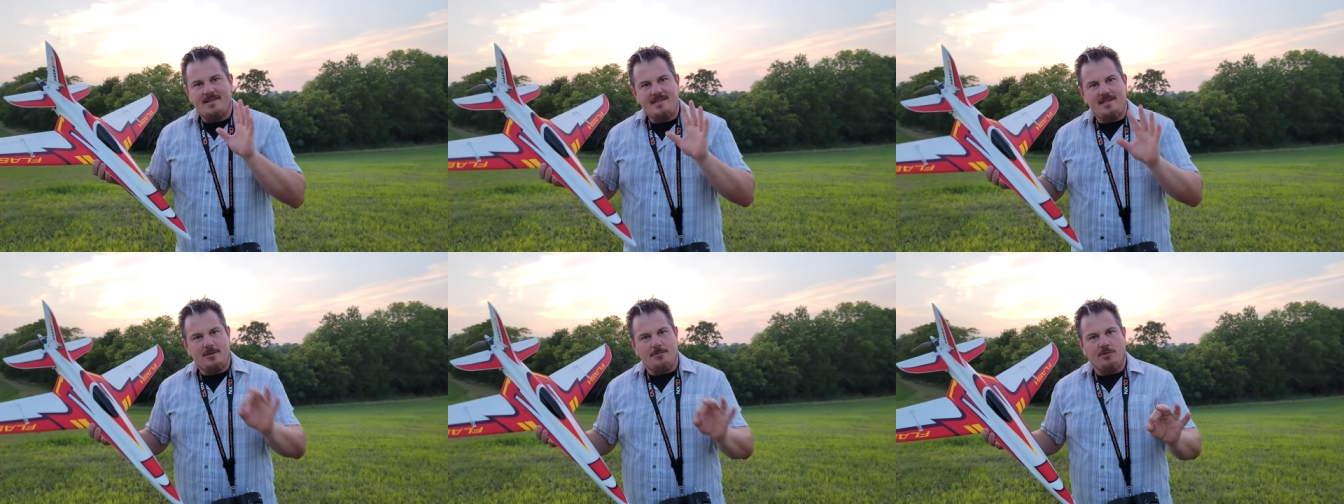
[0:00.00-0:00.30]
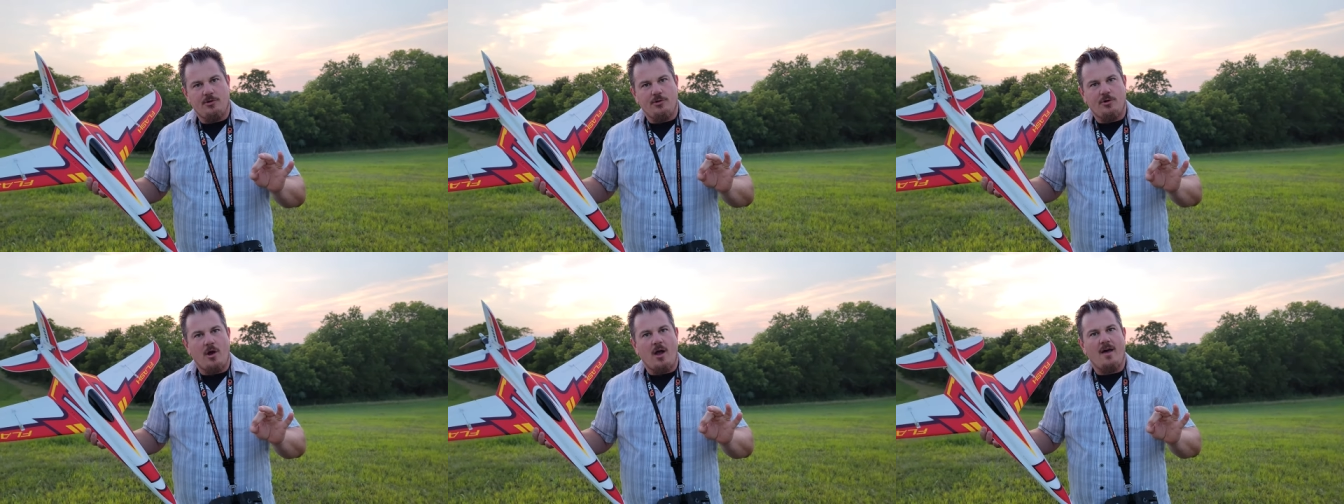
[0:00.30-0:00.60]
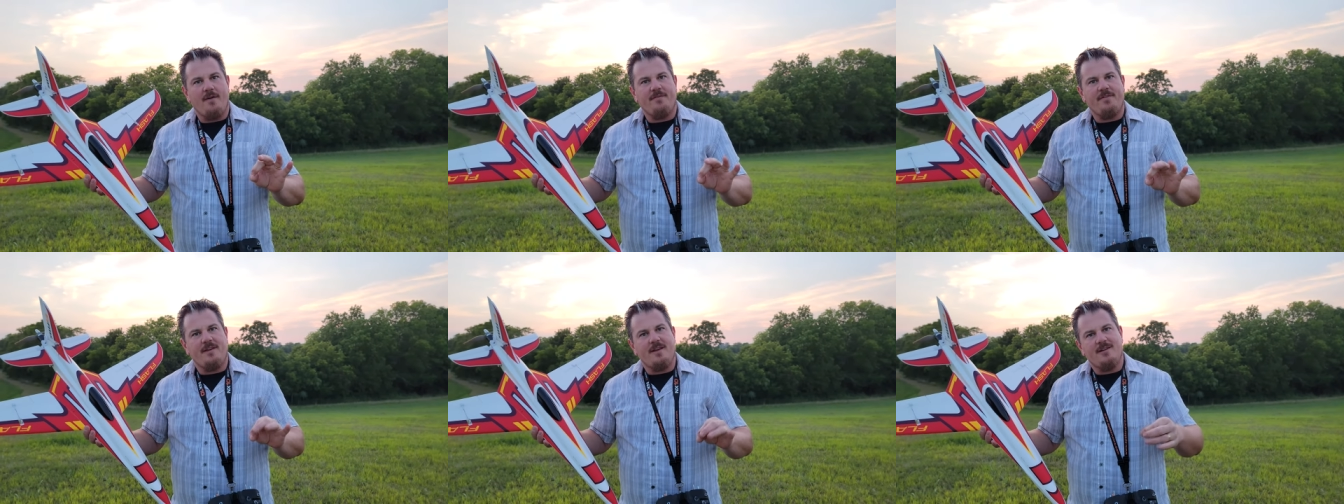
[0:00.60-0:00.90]
similar
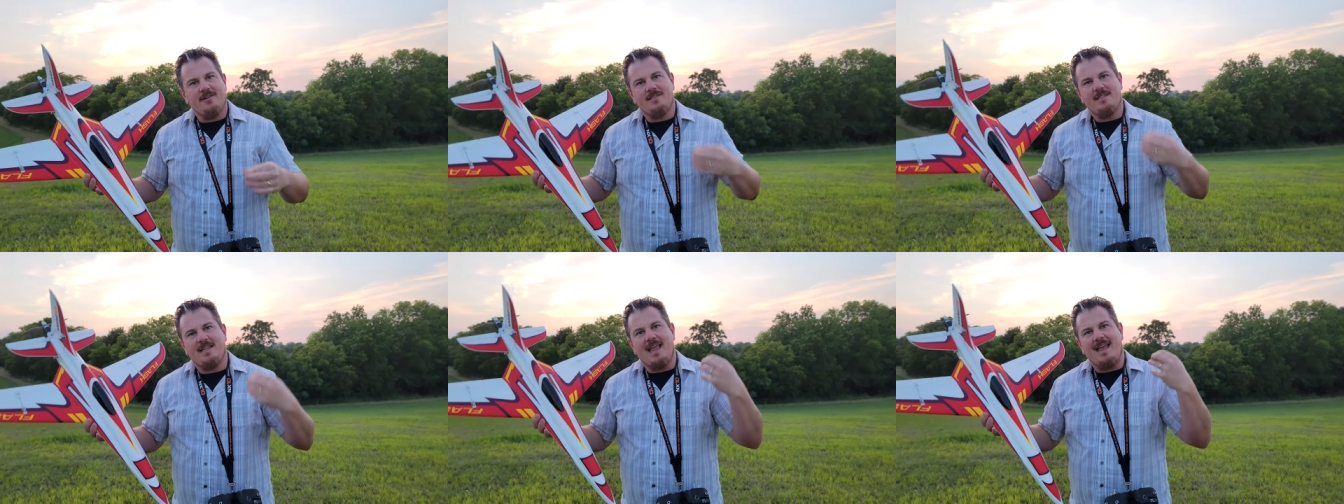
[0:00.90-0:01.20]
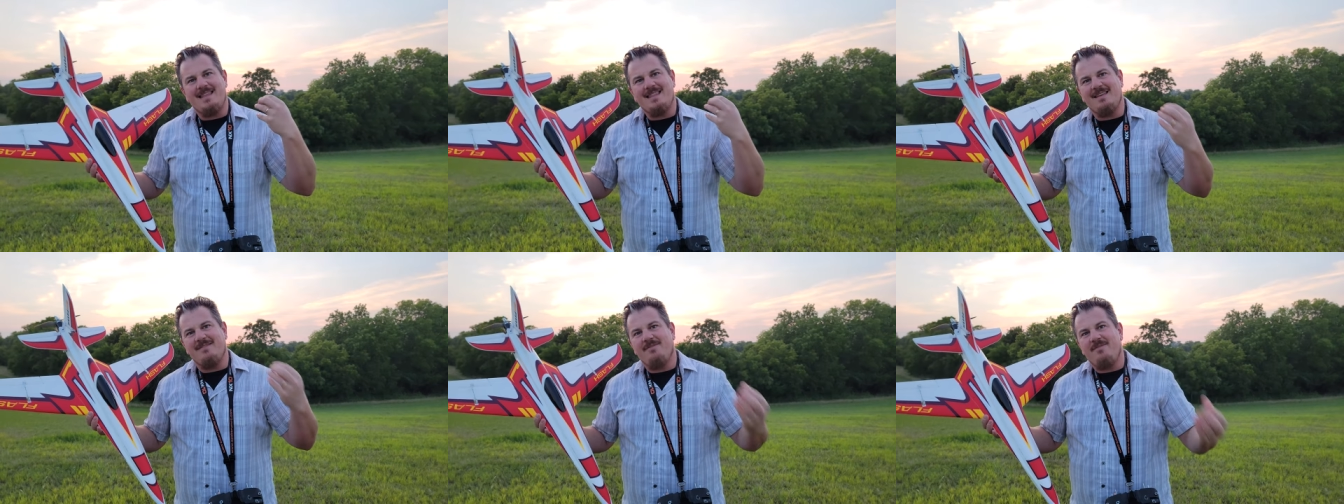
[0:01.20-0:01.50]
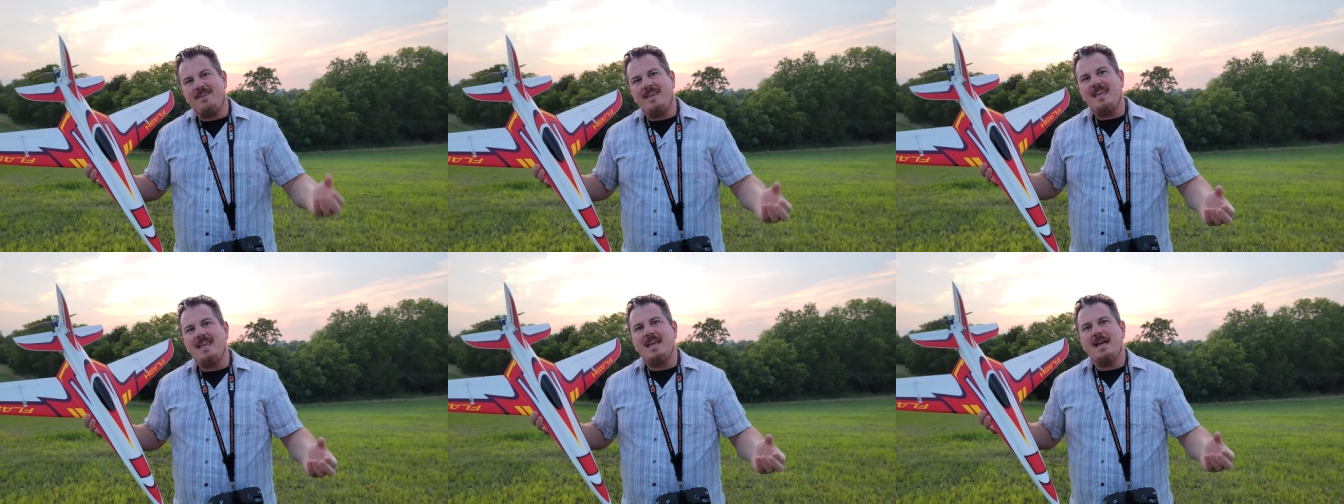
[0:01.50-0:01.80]
offerings like the
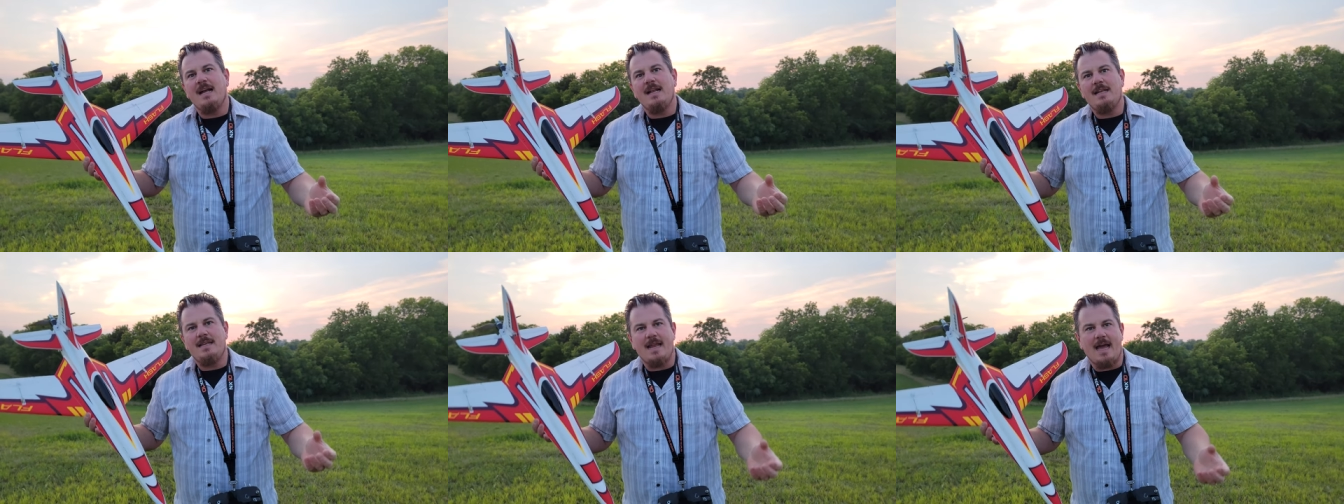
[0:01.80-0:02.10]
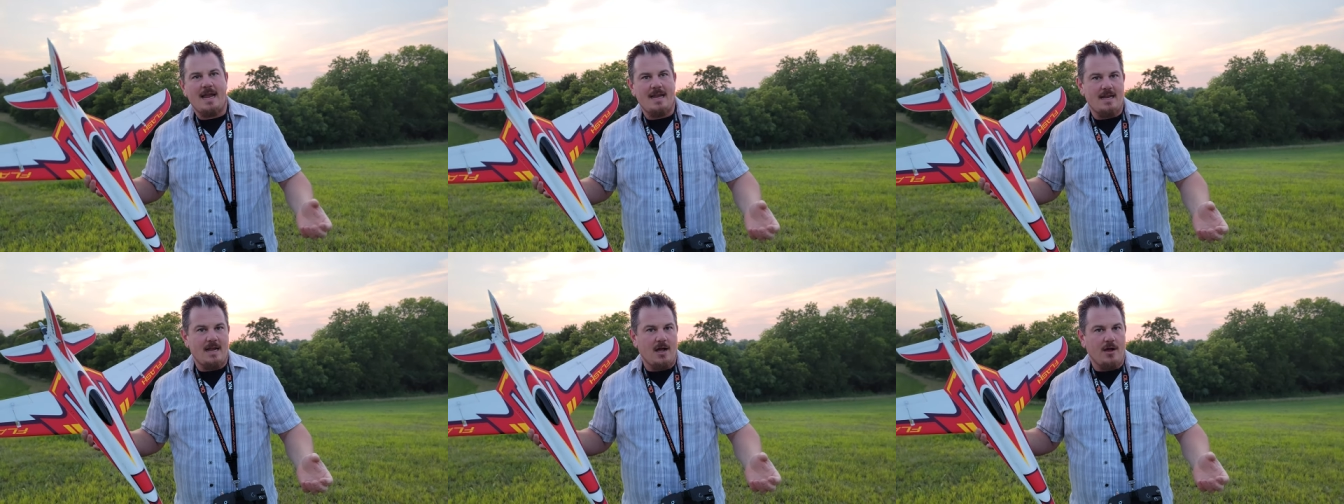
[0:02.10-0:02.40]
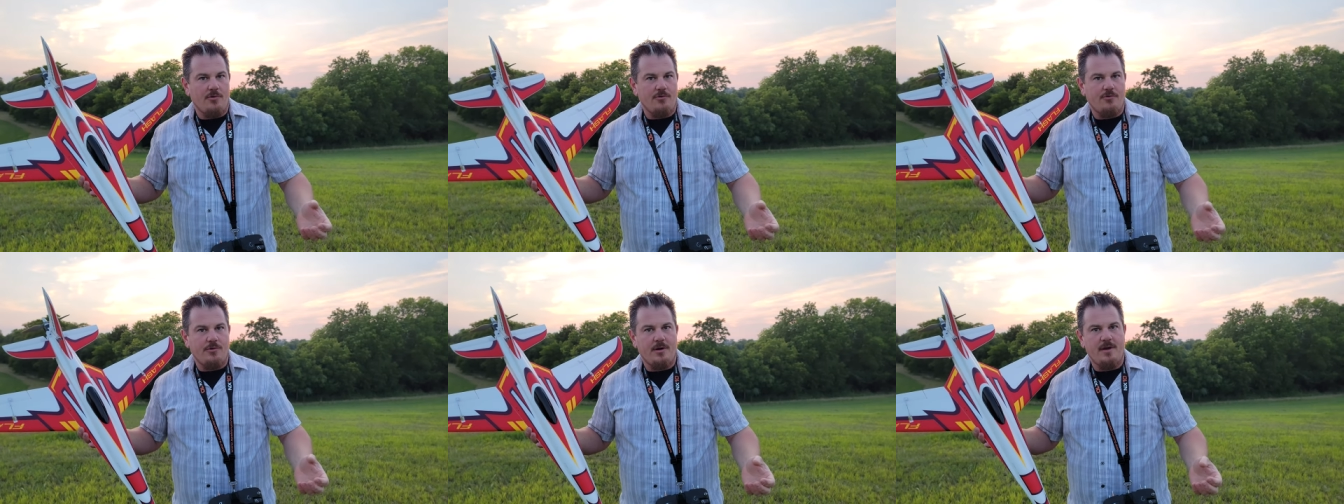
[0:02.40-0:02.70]

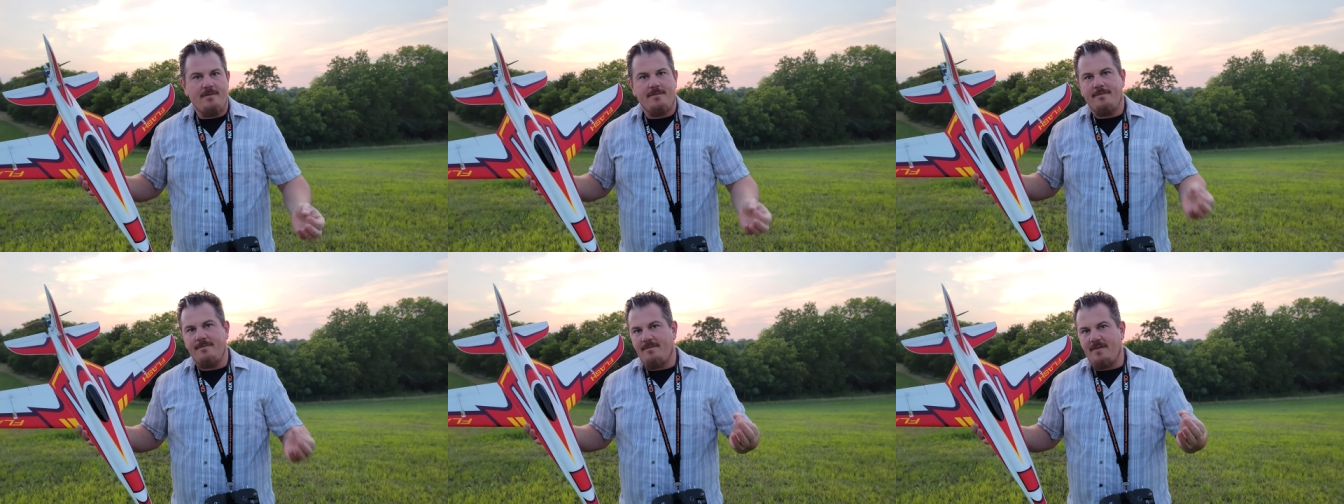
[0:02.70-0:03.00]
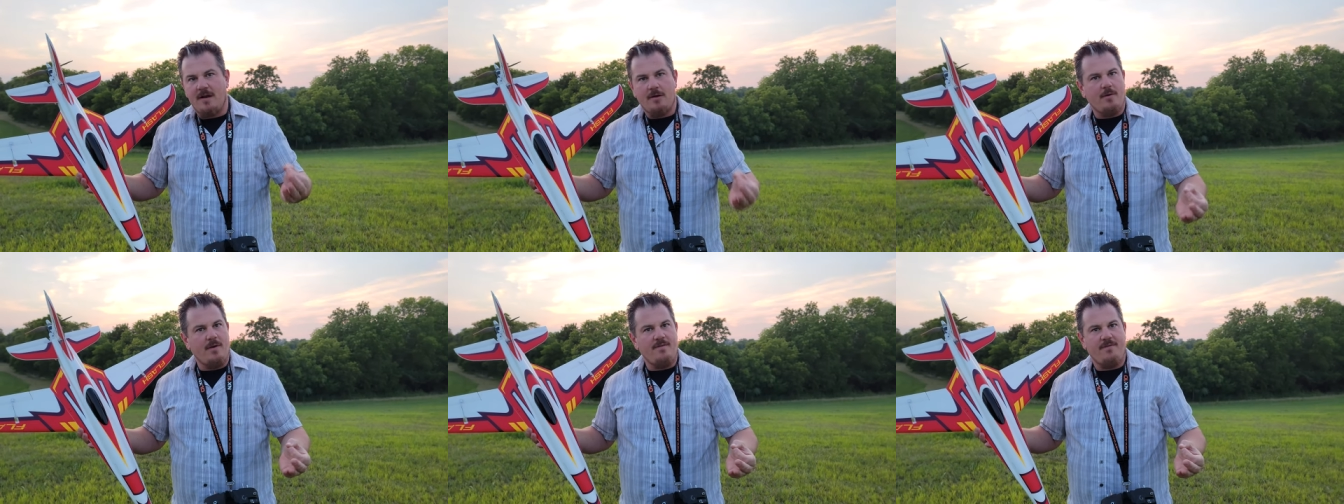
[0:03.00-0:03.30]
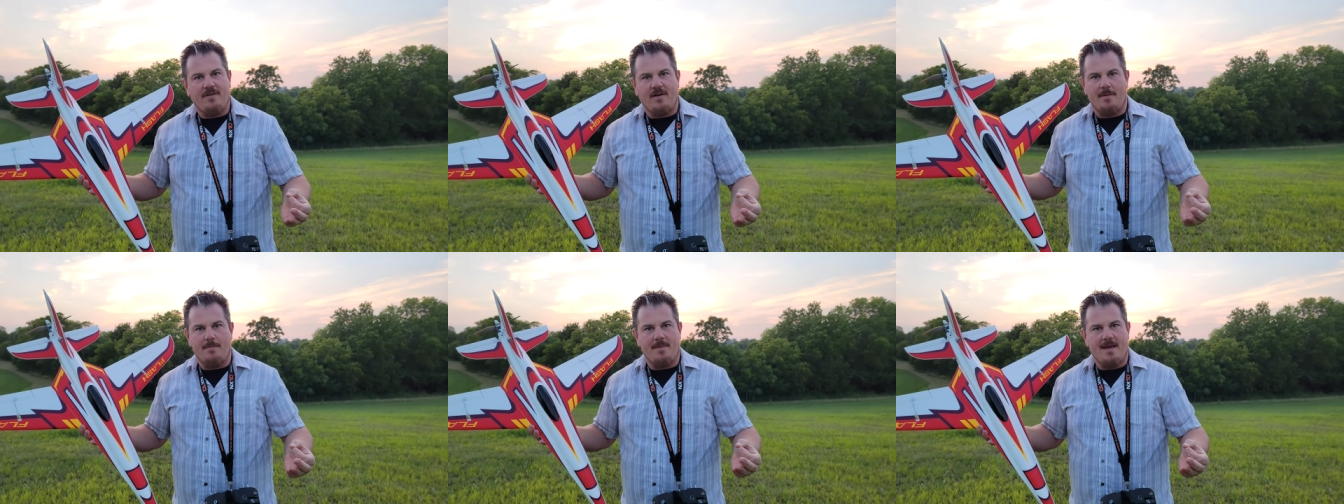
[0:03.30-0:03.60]
V900, very
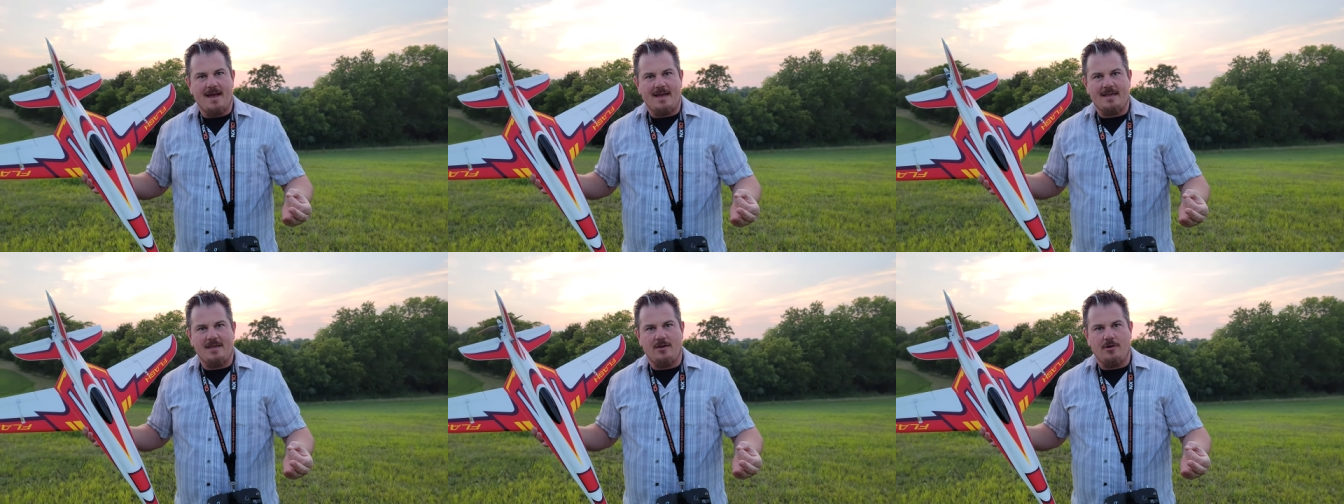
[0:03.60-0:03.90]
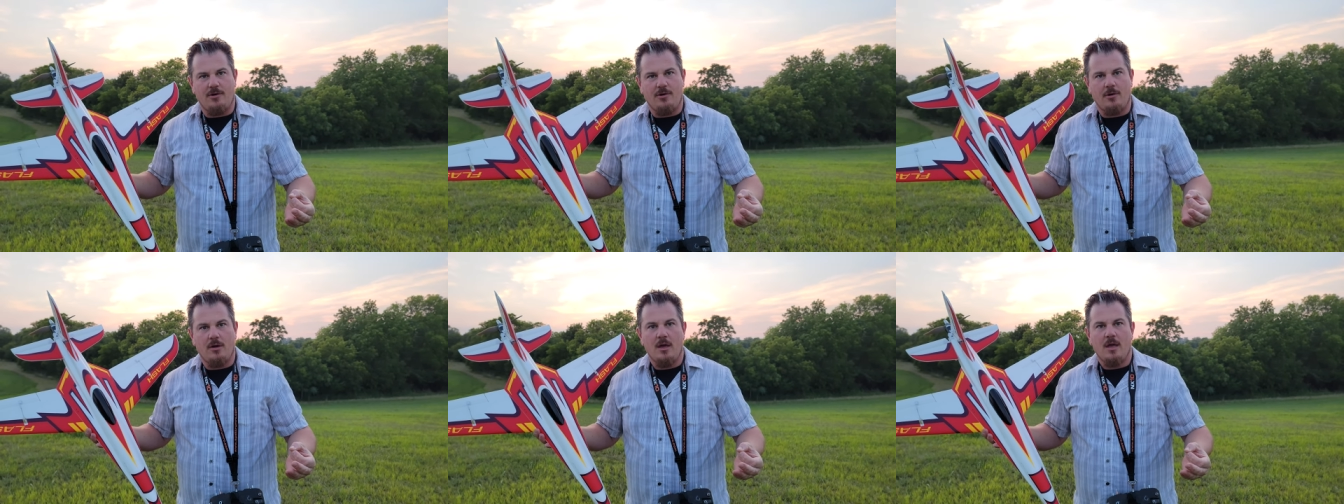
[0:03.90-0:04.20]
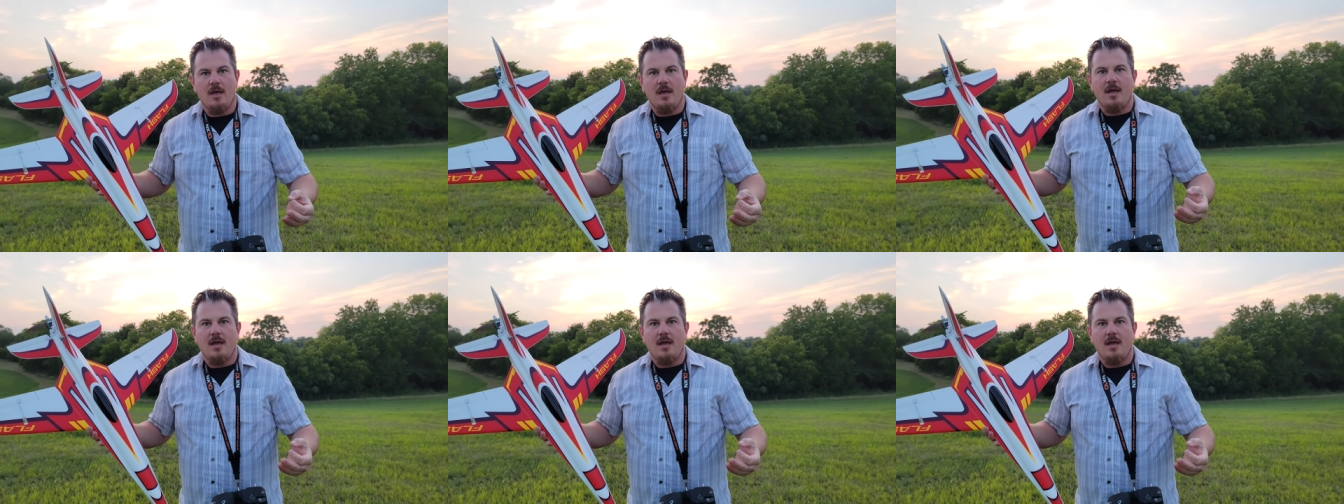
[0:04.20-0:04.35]
fun back here.